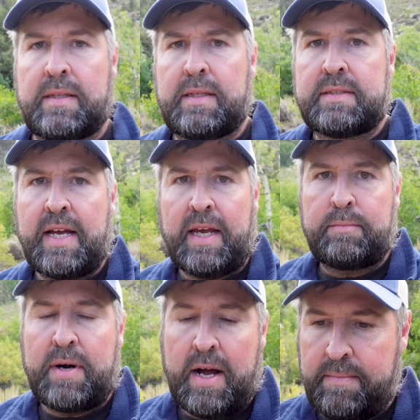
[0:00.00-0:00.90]
The
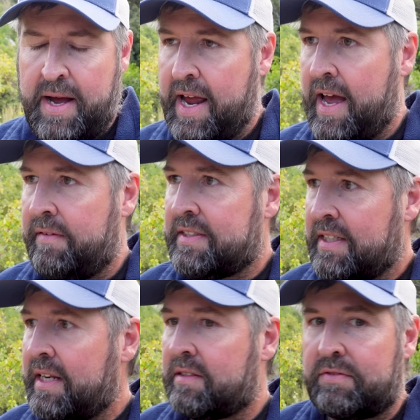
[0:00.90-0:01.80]
second problem I have is
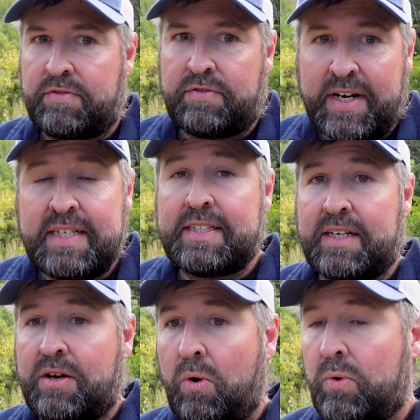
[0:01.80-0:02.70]
it is
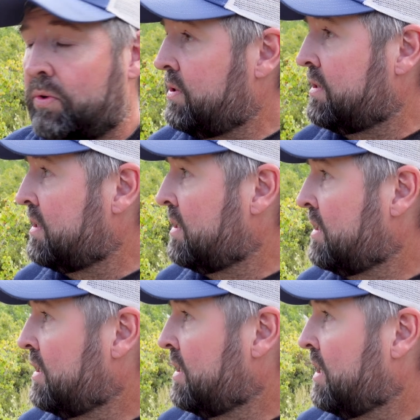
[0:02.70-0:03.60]
freezing cold
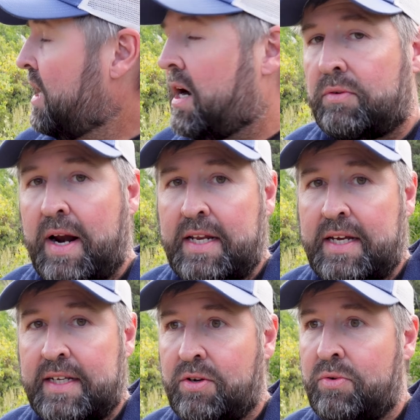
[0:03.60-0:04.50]

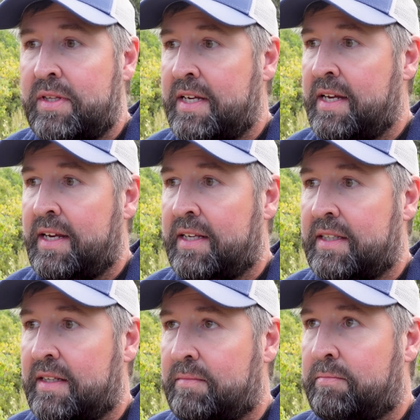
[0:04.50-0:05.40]
already. It's only
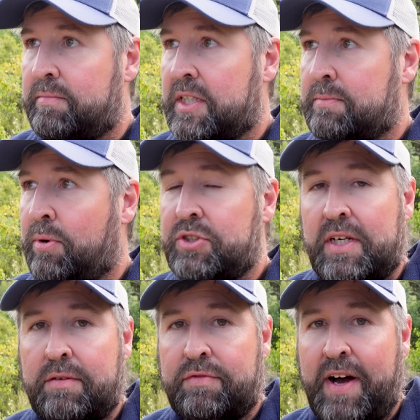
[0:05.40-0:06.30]
just
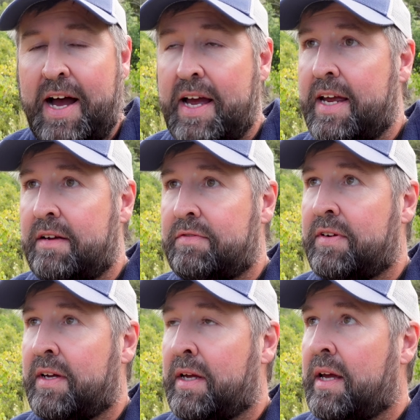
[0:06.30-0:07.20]
pushing five,
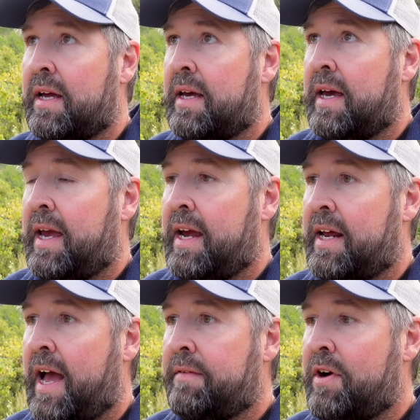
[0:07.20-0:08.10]

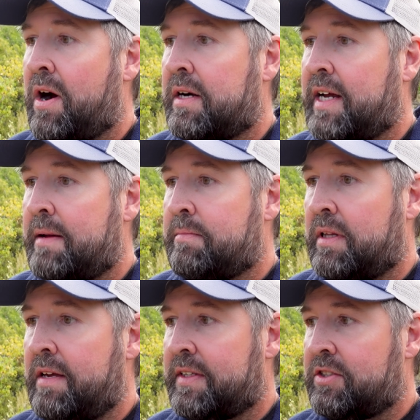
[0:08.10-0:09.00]
and I have a hard time
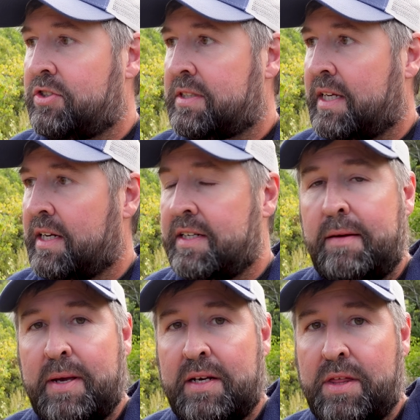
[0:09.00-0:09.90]
believe it's just gonna
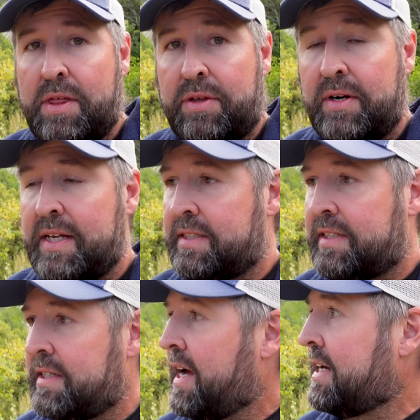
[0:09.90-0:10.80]
dip into the 30s
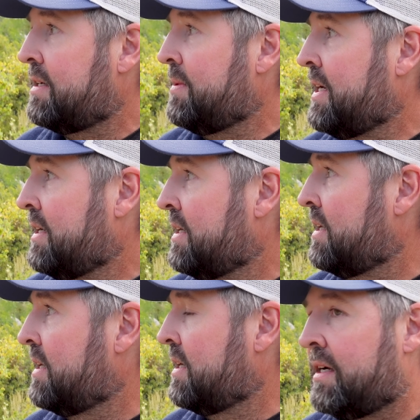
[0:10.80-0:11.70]
tonight. I mean,
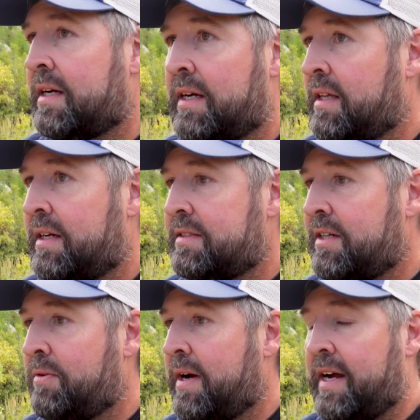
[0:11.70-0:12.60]
there's
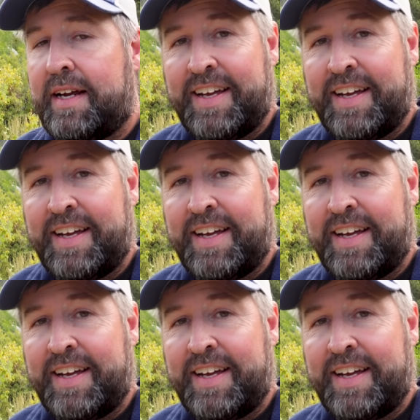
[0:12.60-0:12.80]
no way.